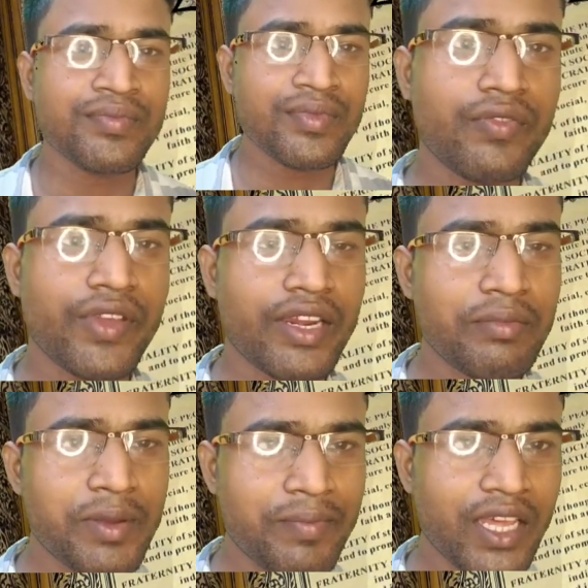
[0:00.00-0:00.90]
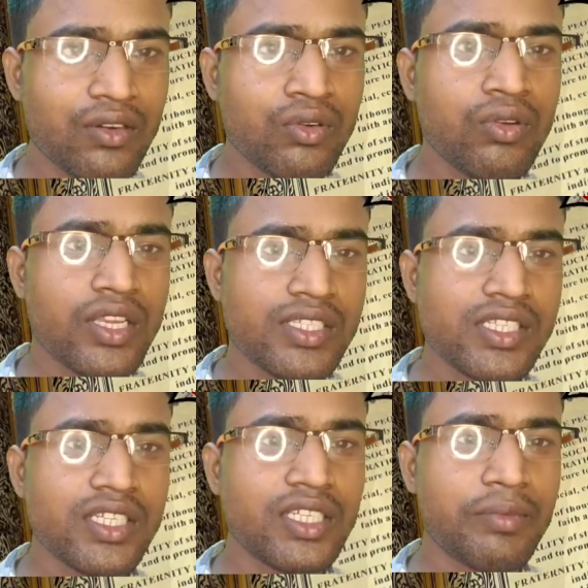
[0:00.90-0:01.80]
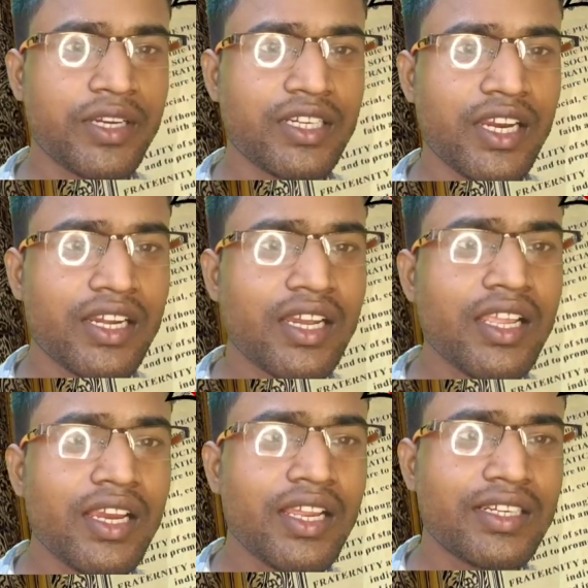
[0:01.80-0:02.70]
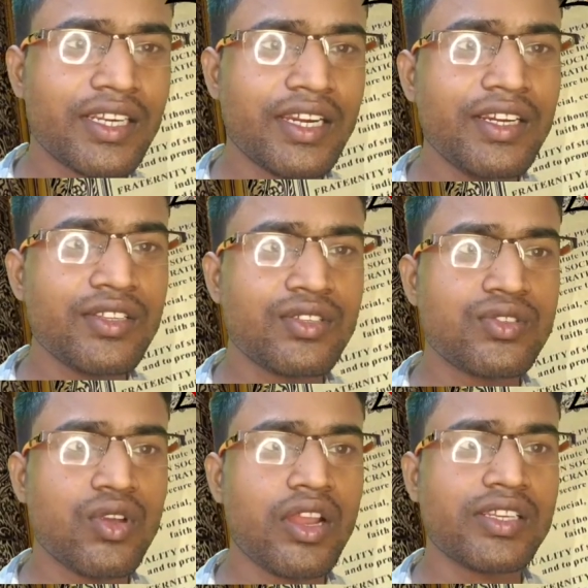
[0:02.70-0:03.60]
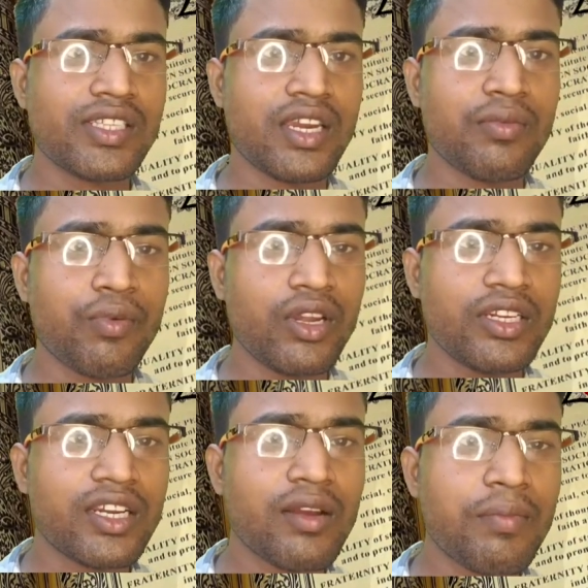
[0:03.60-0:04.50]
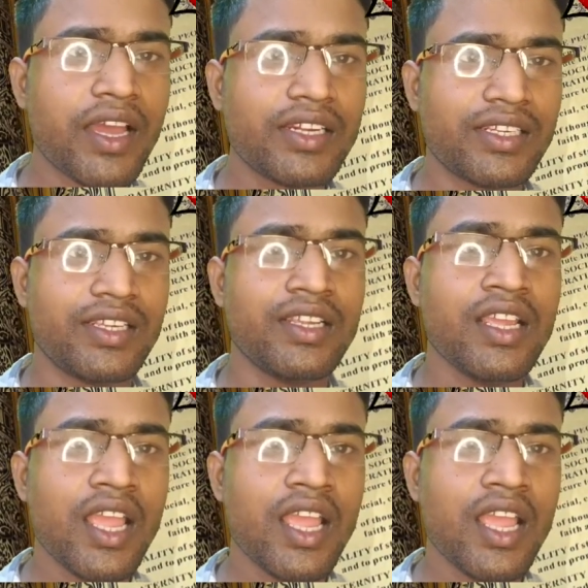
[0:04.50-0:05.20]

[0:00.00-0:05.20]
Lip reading: if any member who is independently elected joins any political party,